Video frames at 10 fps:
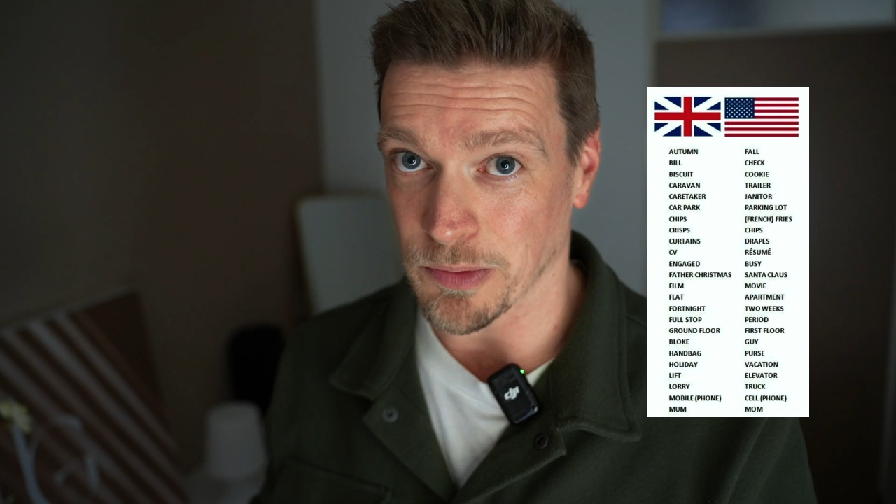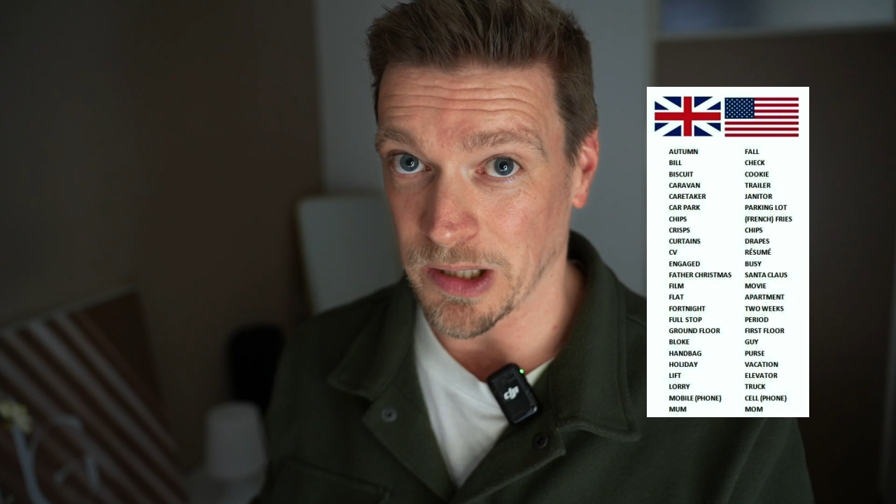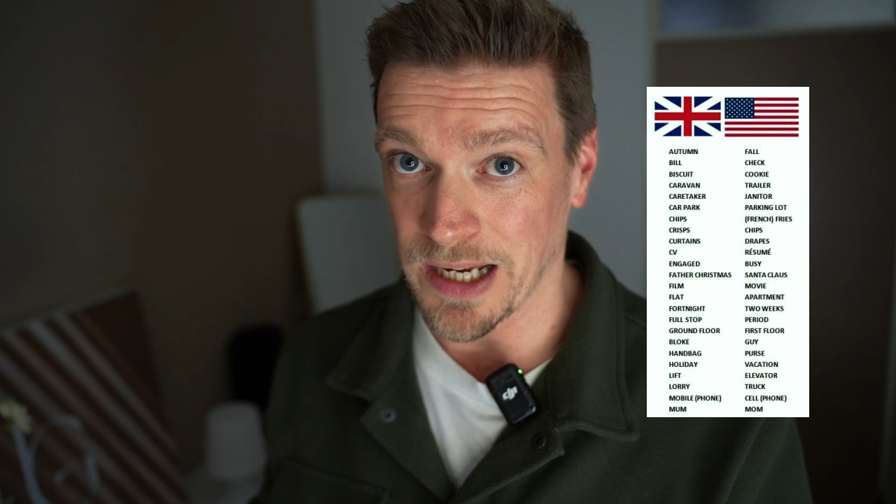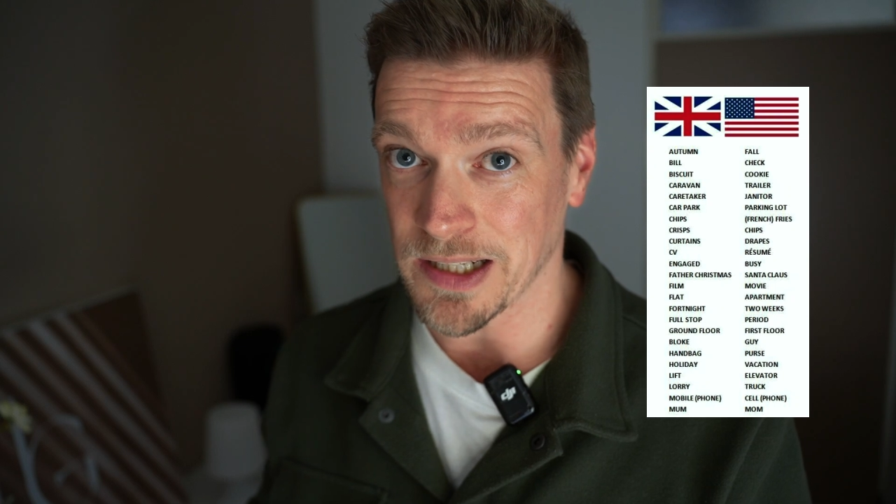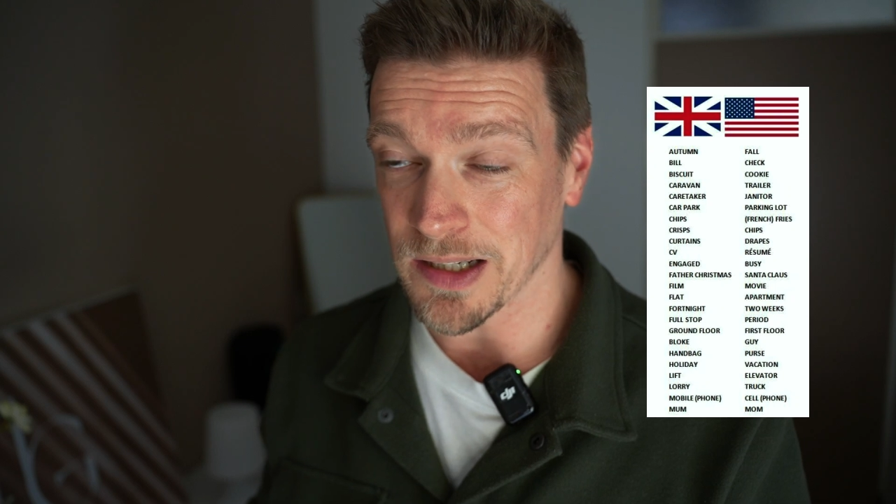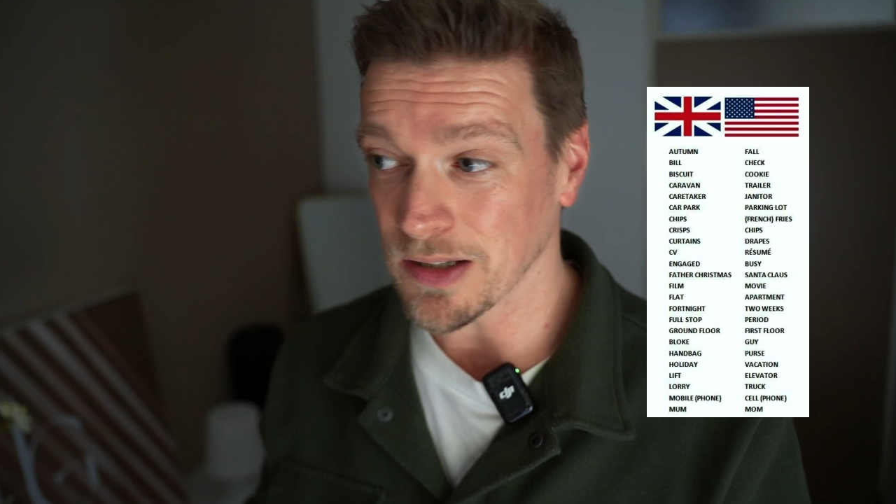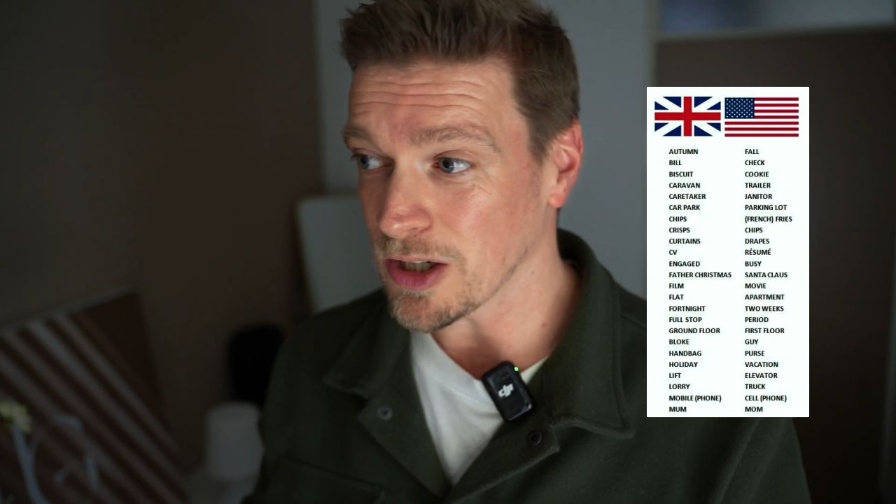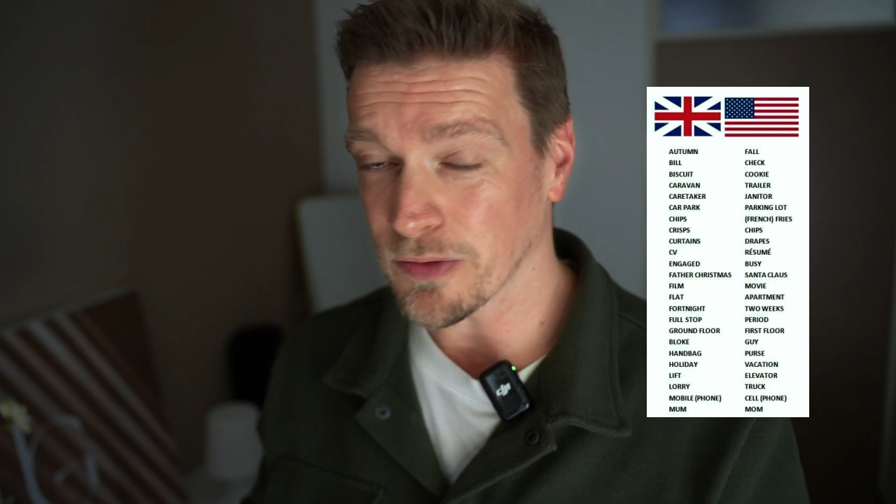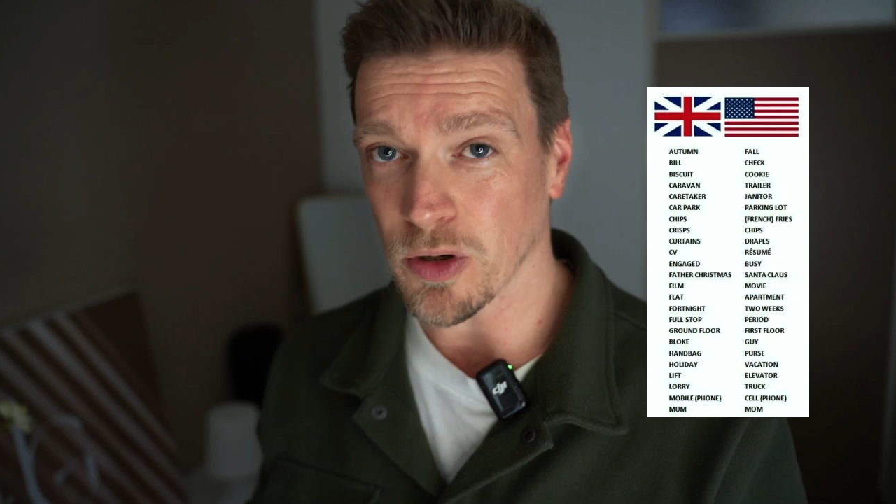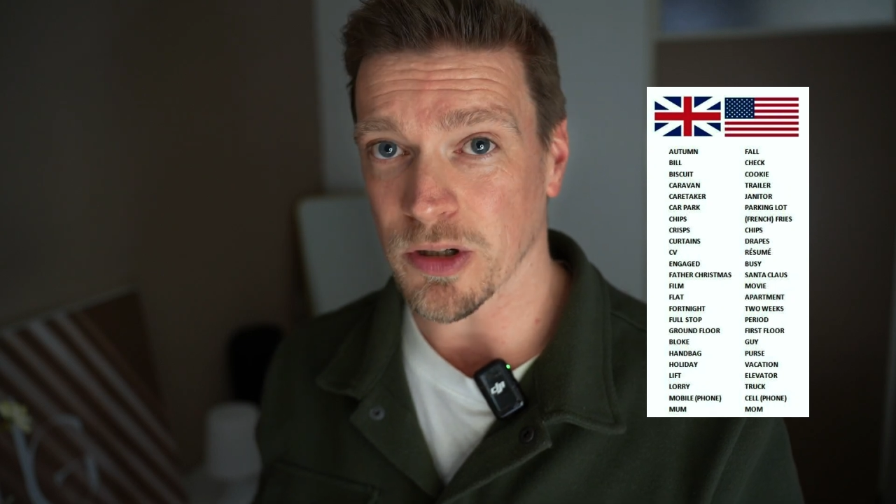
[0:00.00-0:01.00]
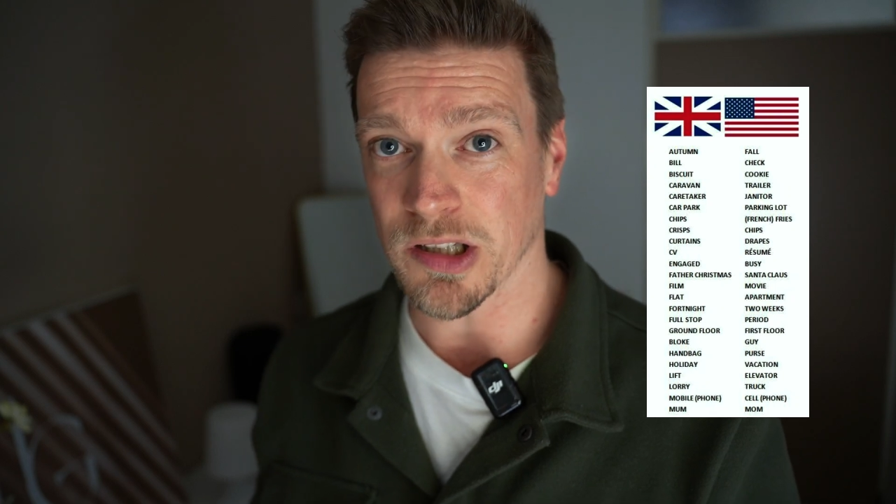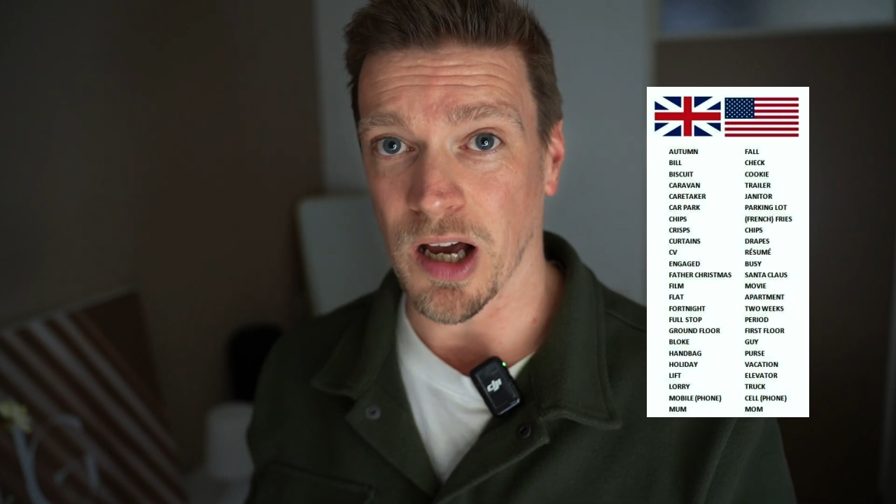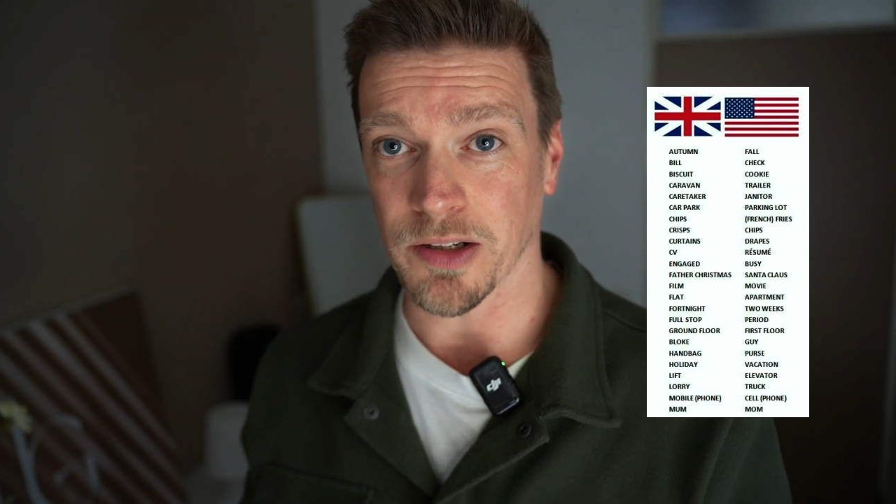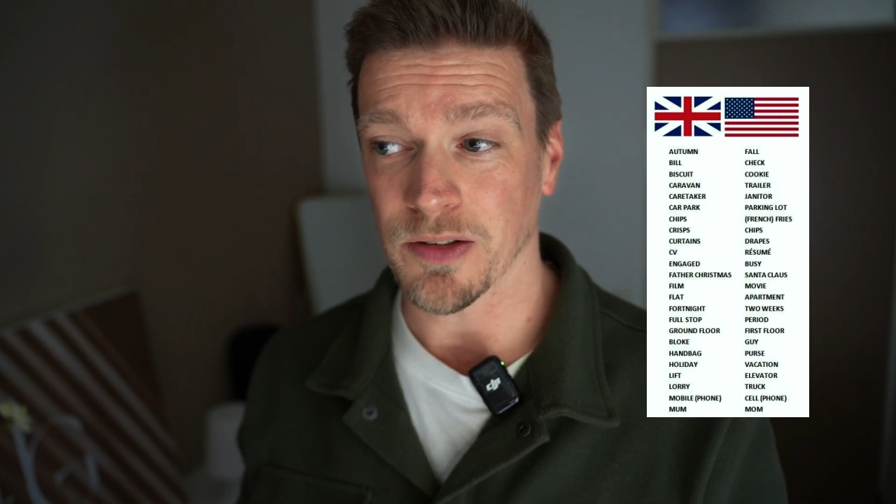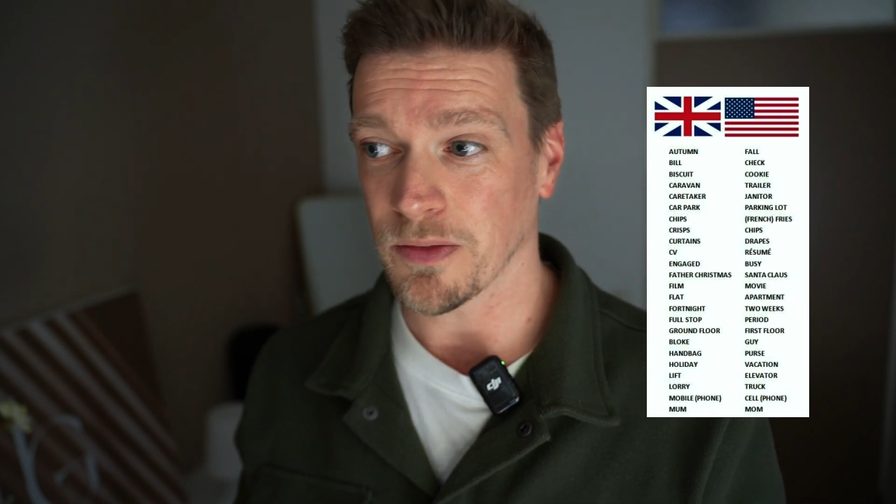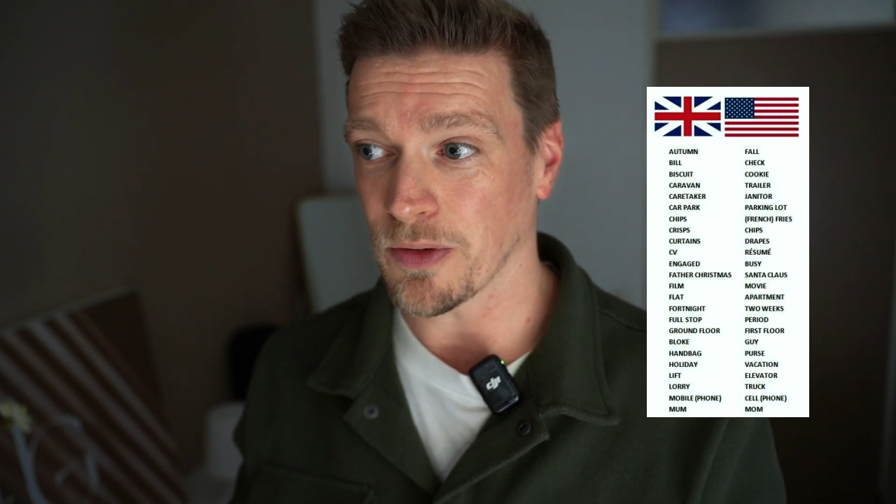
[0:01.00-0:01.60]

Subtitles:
related? Of course not.